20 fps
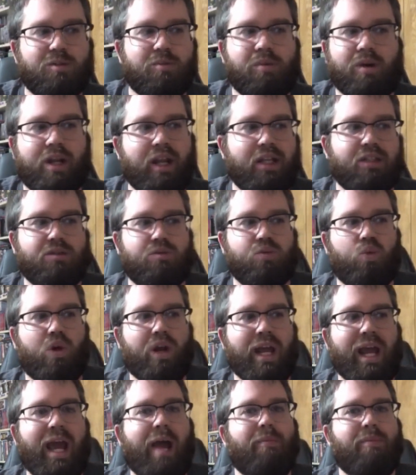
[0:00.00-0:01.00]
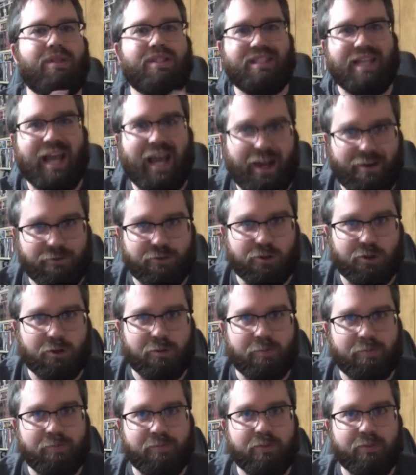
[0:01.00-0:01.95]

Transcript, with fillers: but it's what happens after.